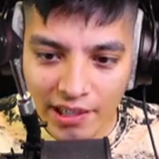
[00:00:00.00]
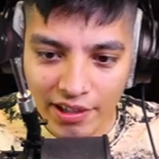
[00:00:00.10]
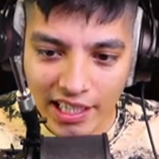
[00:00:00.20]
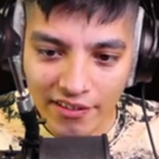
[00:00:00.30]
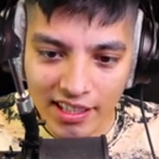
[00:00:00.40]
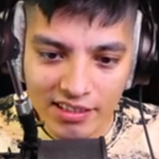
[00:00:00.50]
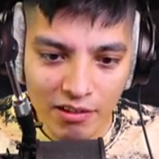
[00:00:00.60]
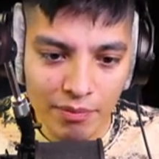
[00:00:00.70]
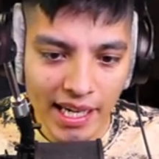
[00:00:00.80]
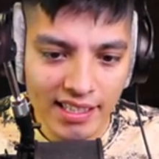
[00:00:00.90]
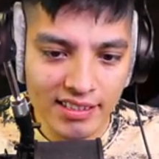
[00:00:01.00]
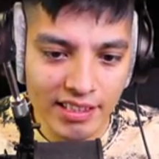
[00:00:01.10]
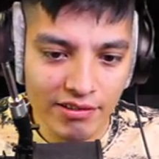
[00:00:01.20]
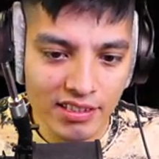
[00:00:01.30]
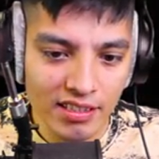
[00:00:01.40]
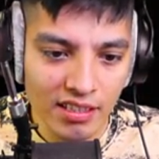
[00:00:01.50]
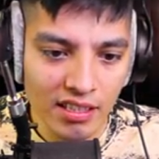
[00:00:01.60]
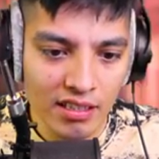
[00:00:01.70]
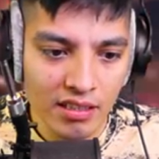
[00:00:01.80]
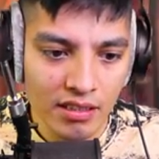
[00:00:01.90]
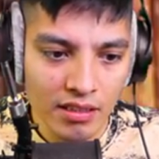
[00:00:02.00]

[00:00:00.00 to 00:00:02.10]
Okay, whatever. Let's go back and see what's in there.